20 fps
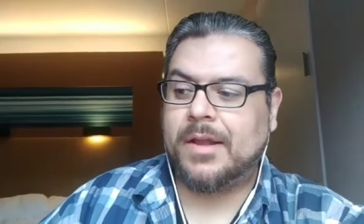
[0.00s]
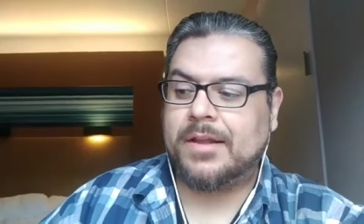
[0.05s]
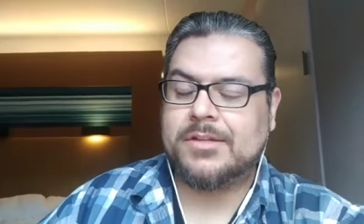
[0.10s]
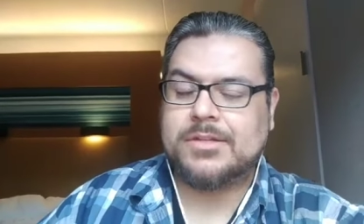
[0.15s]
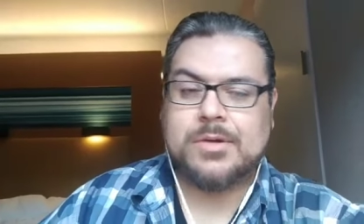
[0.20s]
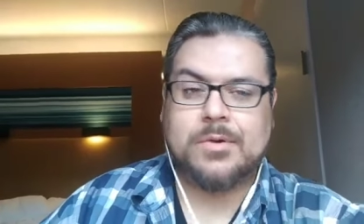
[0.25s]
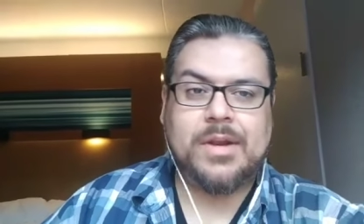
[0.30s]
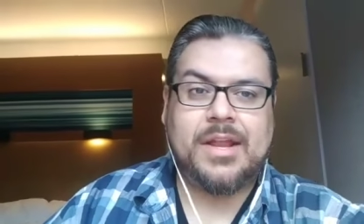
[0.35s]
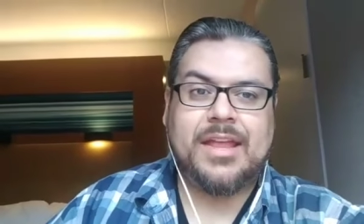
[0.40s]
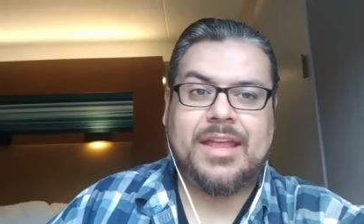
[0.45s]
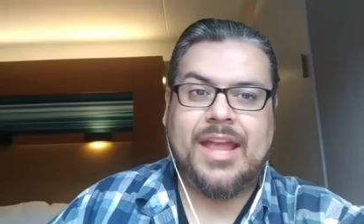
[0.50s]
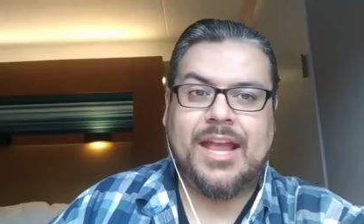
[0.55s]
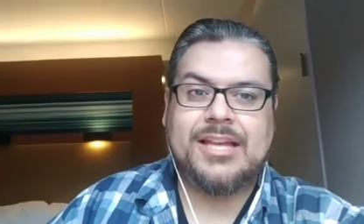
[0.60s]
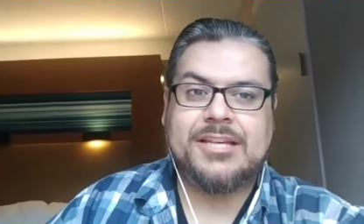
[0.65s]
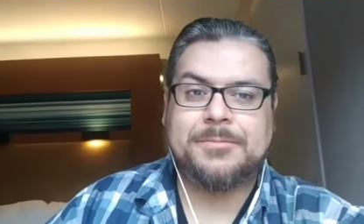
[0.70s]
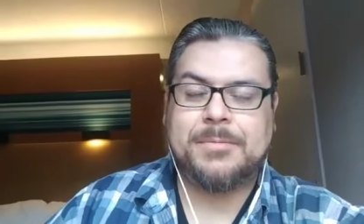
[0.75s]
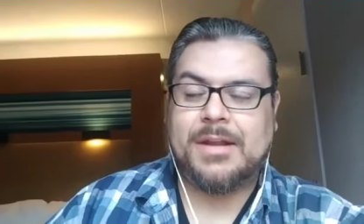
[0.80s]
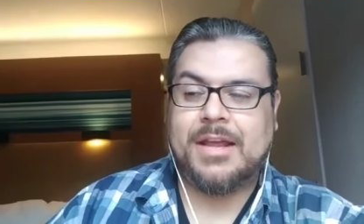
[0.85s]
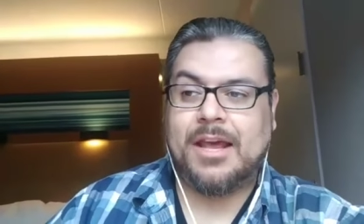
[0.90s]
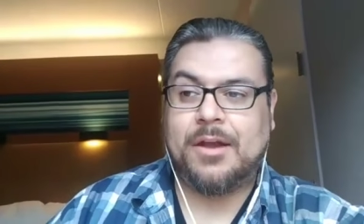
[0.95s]
And so an
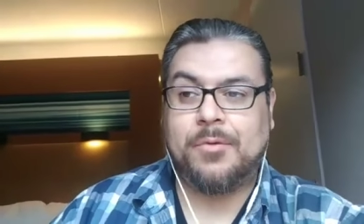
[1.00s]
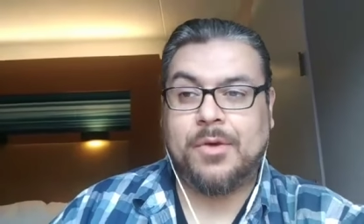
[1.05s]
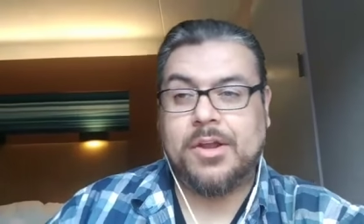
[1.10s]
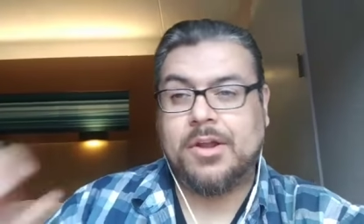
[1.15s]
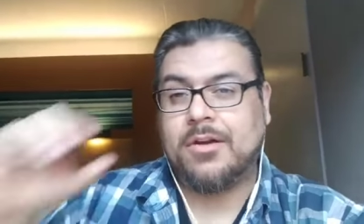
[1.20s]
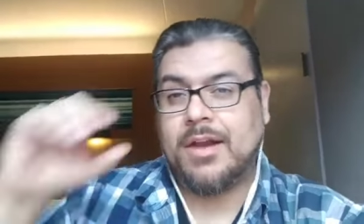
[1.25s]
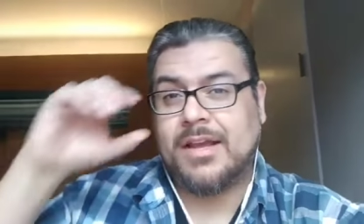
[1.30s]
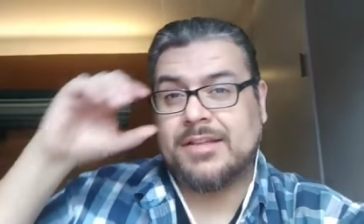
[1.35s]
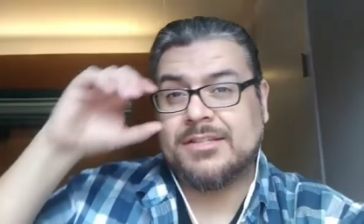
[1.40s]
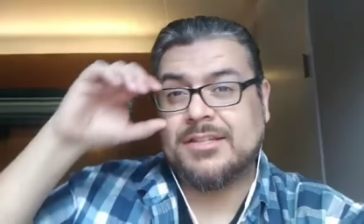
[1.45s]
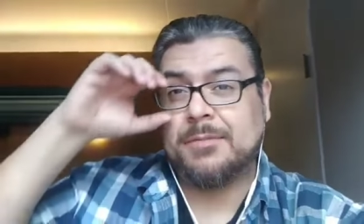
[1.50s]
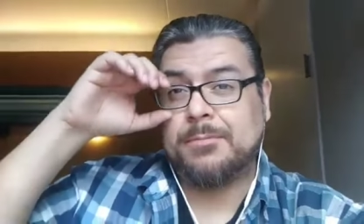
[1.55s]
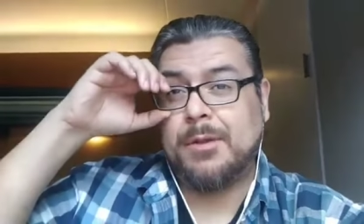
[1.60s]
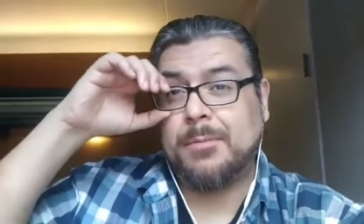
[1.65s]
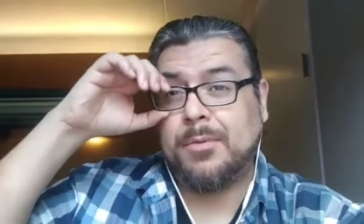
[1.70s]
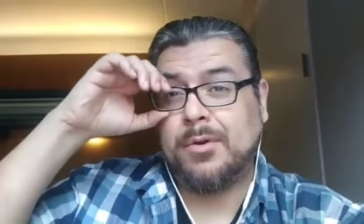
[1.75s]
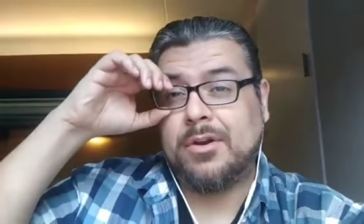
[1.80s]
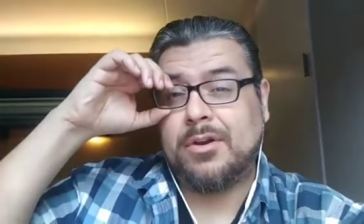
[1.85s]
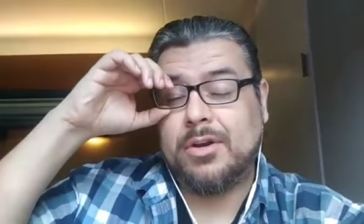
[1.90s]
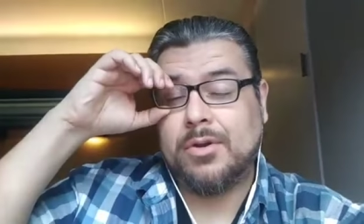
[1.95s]
engagement ad, what you're asking
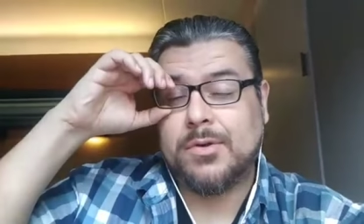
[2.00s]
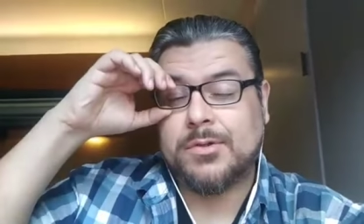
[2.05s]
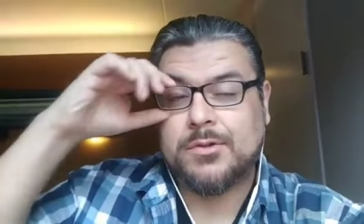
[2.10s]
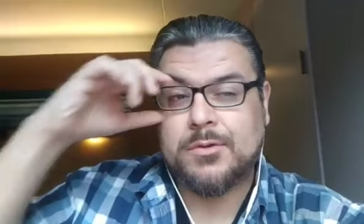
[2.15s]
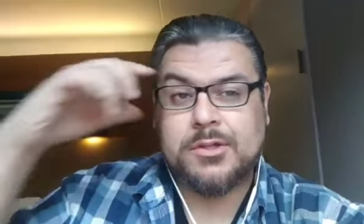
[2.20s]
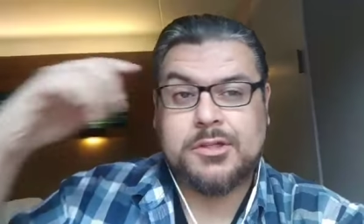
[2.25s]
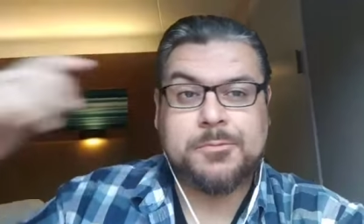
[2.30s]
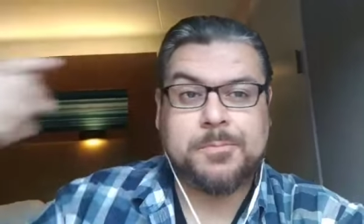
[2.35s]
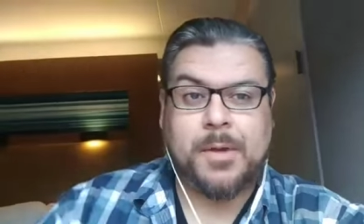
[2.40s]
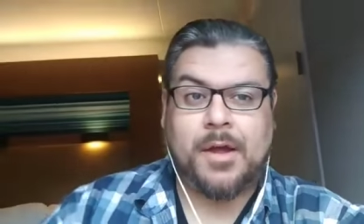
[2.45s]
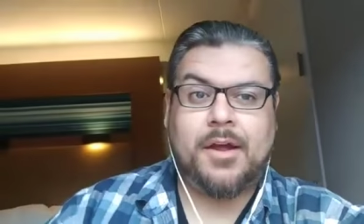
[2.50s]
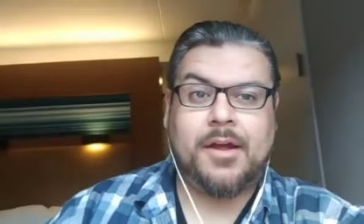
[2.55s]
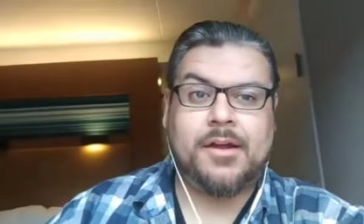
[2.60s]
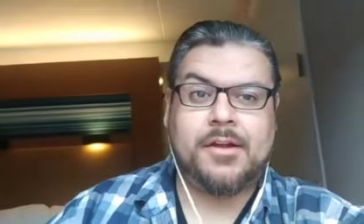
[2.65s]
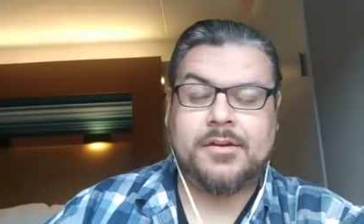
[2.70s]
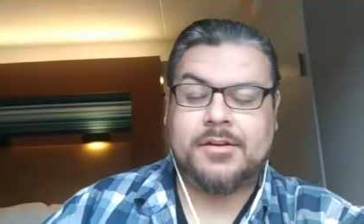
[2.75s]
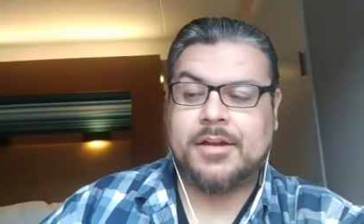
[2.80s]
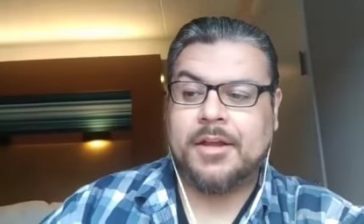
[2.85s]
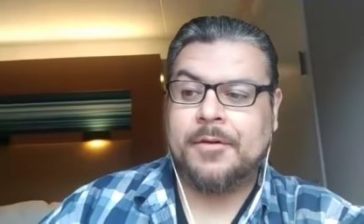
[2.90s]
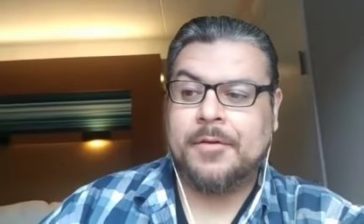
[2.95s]
people to do is
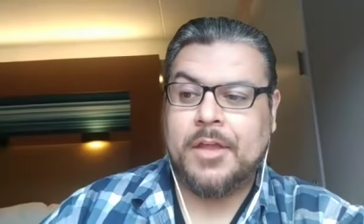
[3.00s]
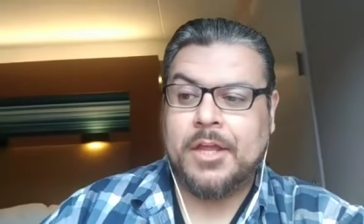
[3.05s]
respond